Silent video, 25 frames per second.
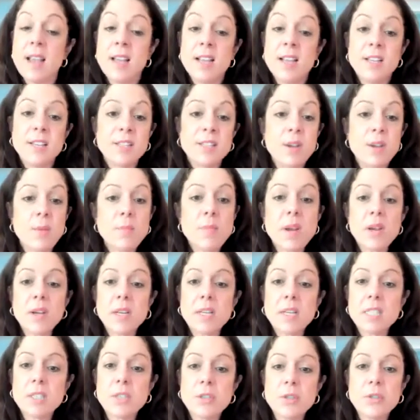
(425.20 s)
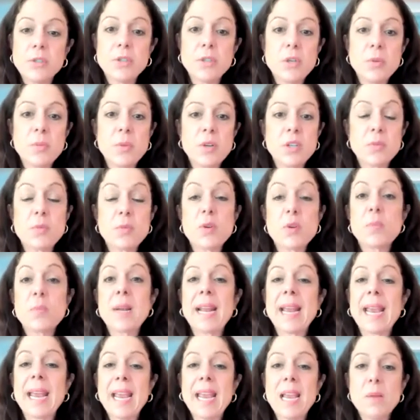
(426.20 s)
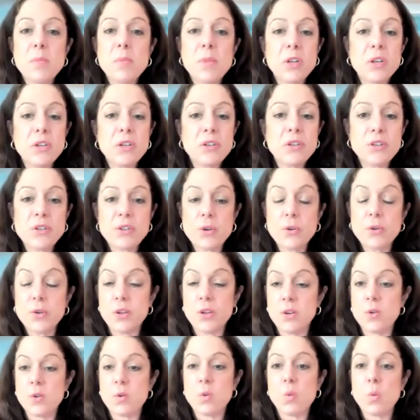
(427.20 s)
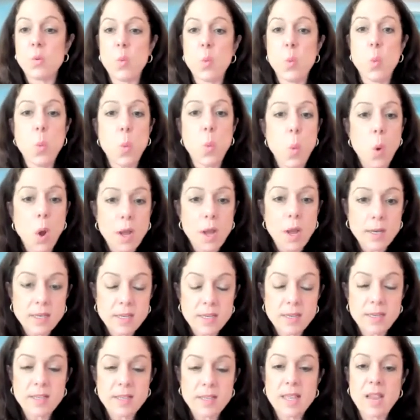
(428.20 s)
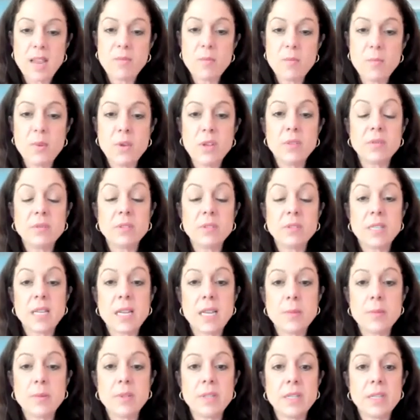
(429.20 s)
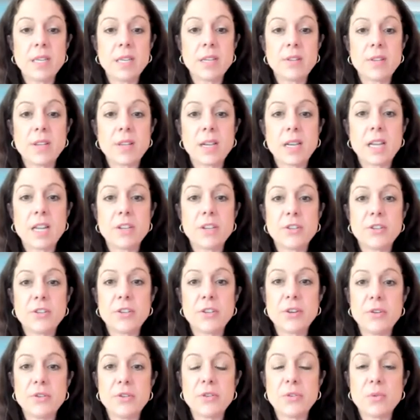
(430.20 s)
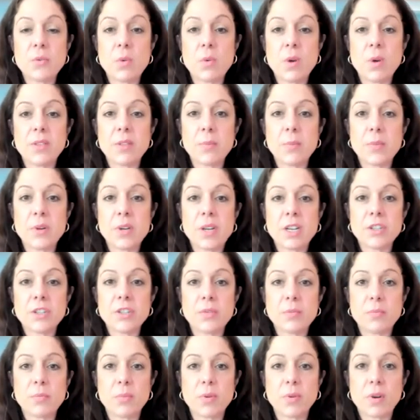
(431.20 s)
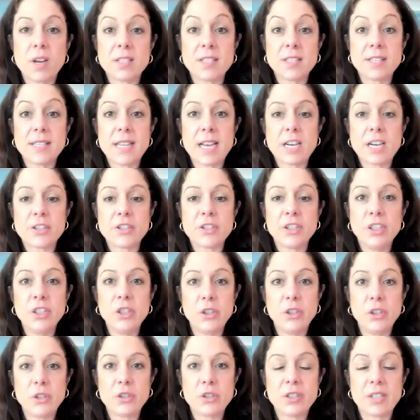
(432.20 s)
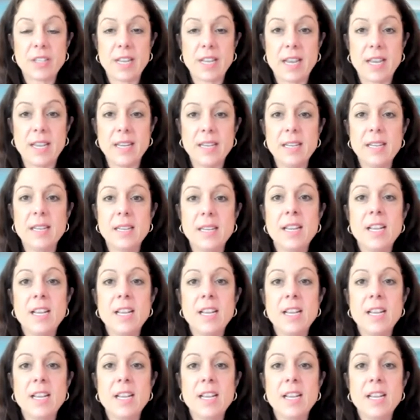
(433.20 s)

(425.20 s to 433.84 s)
So I'm not going to do too much more, but I am going to show you what they have. A beautiful table in here that kind of shows you what the production process actually looks like.